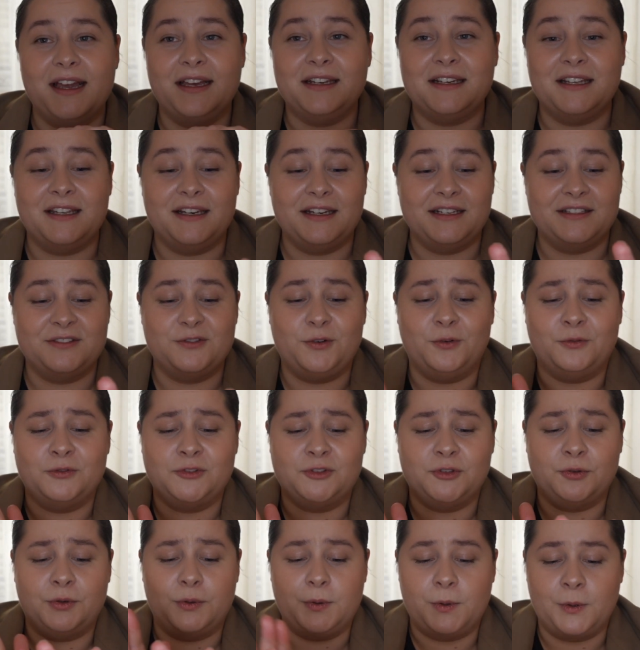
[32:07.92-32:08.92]
And it is
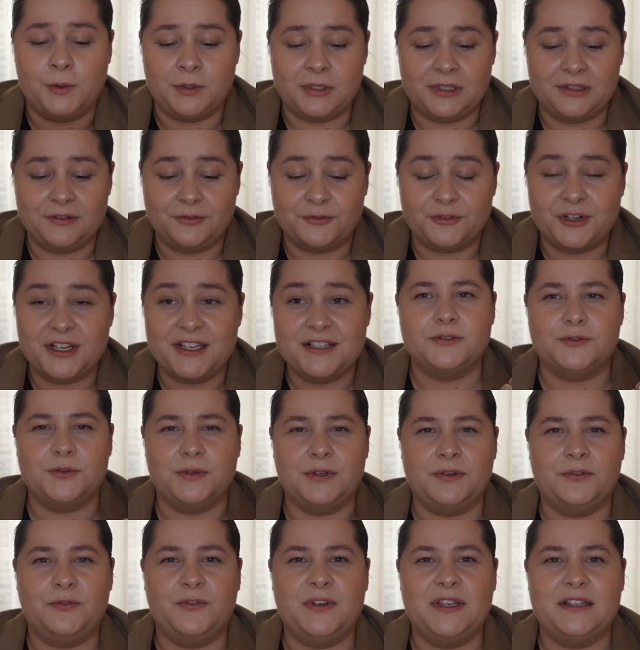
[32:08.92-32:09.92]
also oil free, so
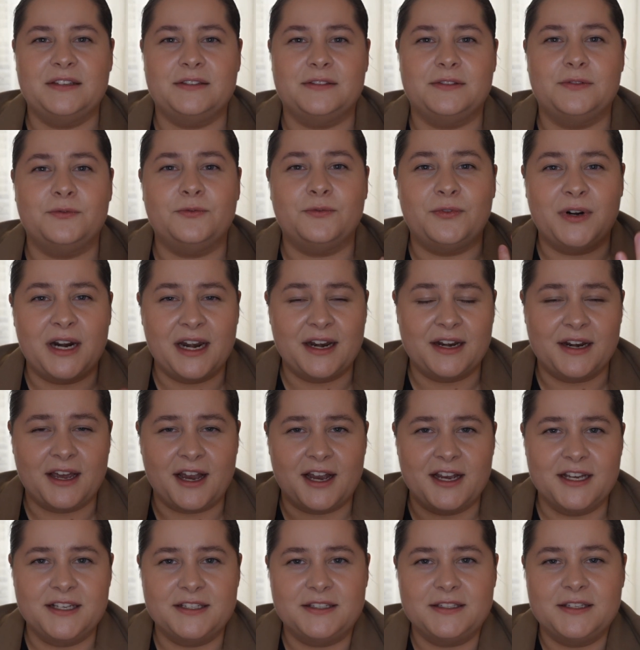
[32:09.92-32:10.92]
it feels very
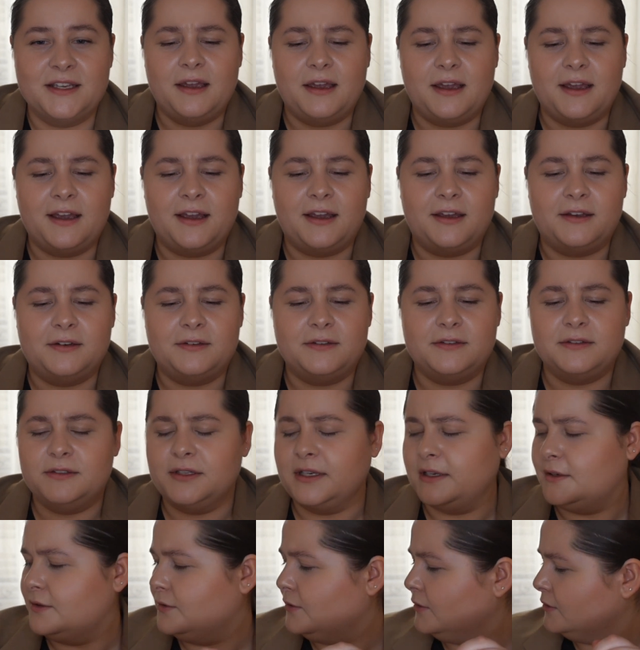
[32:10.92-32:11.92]
nice. And
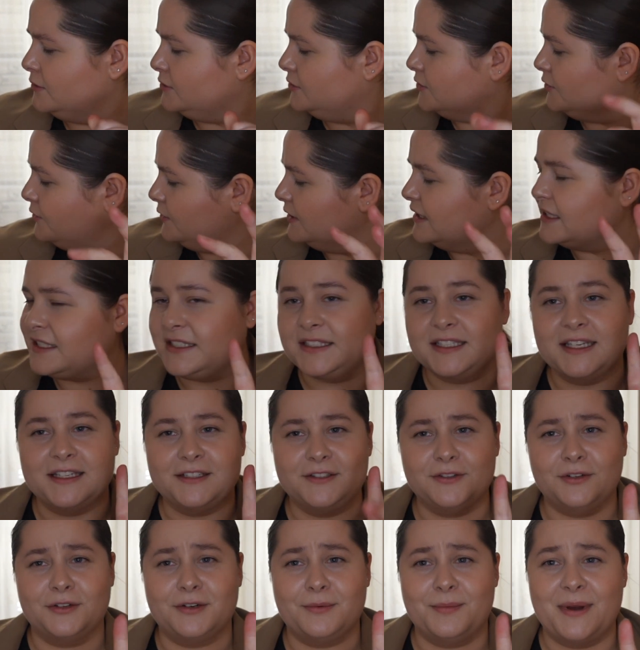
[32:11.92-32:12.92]
also it
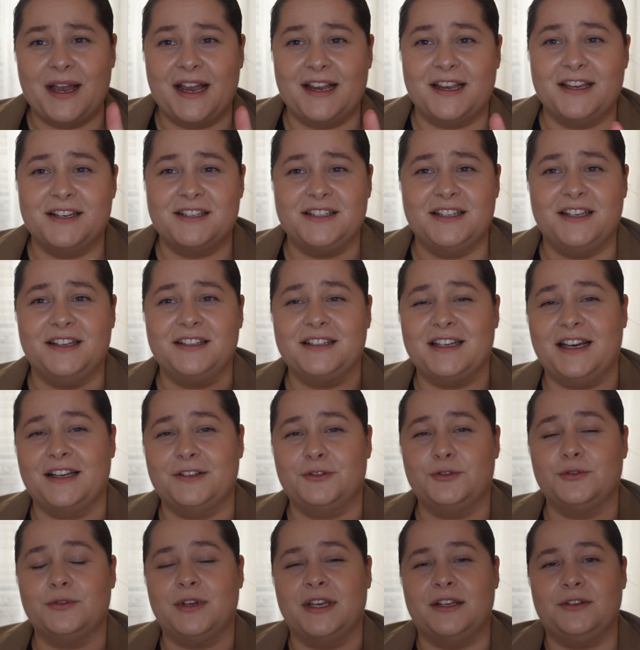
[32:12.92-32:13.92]
says on the packaging
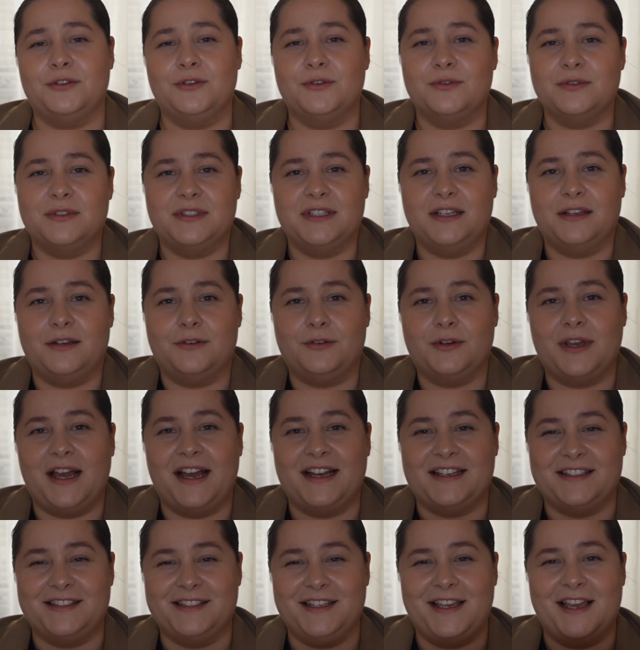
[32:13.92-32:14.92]
that you can use it
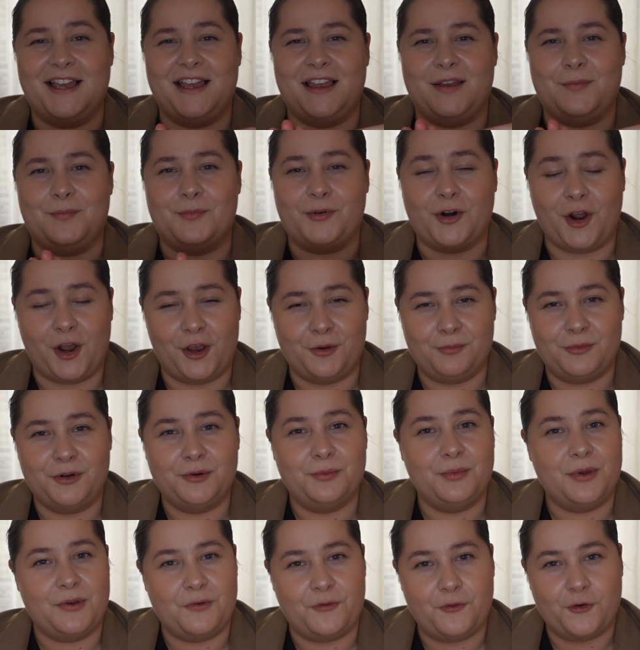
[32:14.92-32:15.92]
as a primer
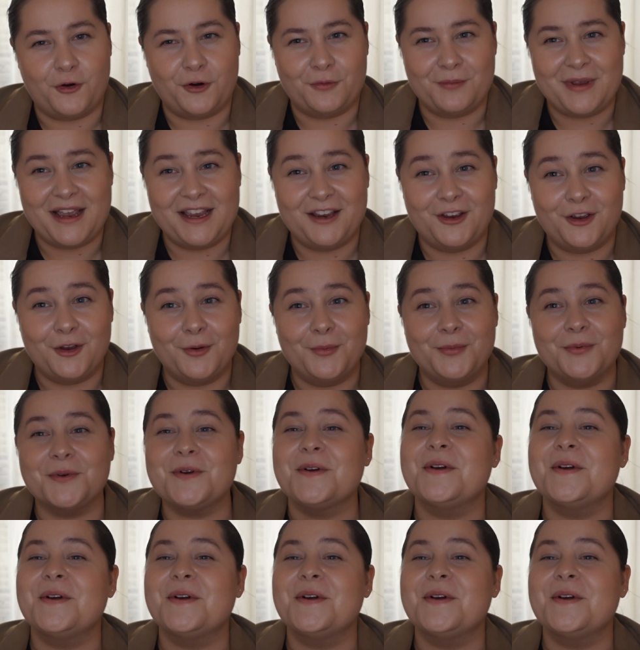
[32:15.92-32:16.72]
before makeup,